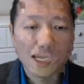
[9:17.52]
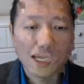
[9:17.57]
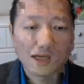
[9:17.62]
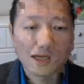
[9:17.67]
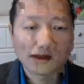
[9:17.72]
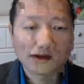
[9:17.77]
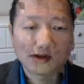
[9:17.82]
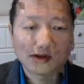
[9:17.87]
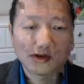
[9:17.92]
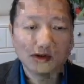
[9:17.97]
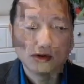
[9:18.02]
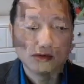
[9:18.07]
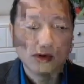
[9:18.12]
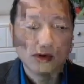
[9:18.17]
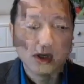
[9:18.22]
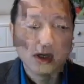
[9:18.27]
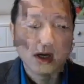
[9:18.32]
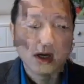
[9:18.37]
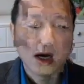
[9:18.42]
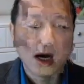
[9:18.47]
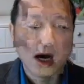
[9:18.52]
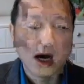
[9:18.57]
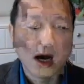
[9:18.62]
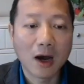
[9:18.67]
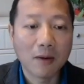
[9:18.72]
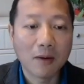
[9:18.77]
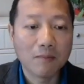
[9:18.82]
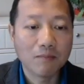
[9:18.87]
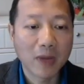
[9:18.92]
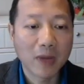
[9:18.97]
us to
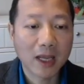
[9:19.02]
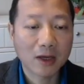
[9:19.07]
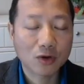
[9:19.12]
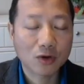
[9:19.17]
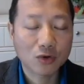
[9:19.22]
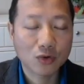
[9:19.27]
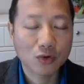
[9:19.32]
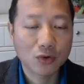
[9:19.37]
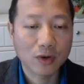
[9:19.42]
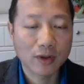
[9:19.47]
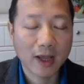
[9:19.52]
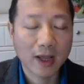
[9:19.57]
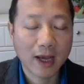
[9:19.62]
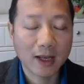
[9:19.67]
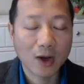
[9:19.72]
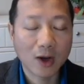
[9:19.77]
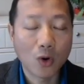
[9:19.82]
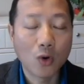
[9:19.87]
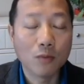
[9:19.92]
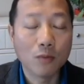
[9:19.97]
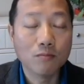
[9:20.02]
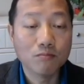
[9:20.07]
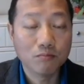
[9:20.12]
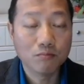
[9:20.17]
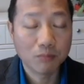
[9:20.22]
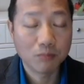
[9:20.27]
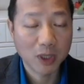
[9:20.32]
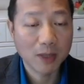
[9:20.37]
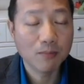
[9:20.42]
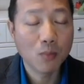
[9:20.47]
make sure that or
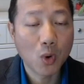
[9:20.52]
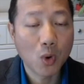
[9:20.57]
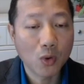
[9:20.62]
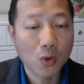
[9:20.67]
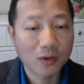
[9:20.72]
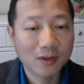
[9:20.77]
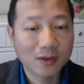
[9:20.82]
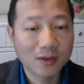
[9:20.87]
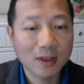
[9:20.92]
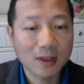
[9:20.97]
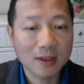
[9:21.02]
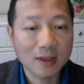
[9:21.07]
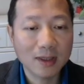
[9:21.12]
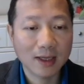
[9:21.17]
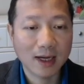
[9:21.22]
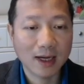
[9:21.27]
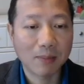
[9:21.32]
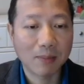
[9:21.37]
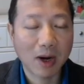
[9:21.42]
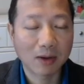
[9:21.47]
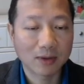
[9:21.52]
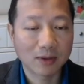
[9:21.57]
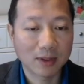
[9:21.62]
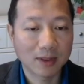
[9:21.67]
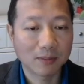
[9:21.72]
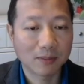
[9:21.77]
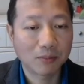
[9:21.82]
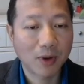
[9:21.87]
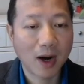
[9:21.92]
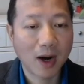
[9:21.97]
be more certain
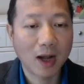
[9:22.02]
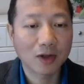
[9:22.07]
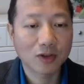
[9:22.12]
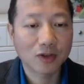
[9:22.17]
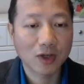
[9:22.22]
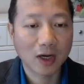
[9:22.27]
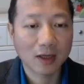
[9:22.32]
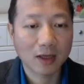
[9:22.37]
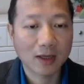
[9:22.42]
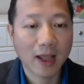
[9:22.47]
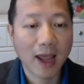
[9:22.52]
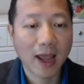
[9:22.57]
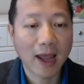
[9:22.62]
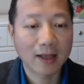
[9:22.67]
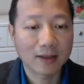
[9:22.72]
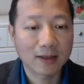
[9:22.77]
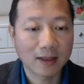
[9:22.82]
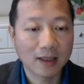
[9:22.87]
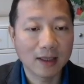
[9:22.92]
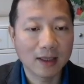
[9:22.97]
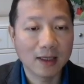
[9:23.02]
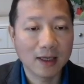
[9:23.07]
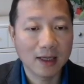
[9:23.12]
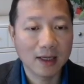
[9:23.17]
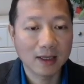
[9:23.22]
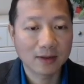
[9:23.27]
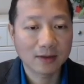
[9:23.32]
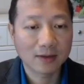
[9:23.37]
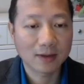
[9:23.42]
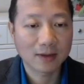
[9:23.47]
about the project at
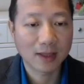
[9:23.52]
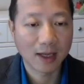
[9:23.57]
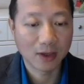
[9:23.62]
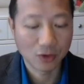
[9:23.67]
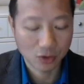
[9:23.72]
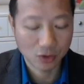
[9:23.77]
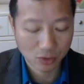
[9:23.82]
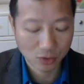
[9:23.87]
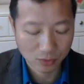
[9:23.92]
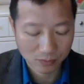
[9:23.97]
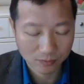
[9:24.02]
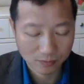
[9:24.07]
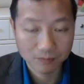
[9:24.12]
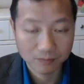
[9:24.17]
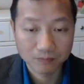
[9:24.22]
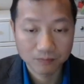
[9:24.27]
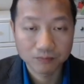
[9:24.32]
earlier stage.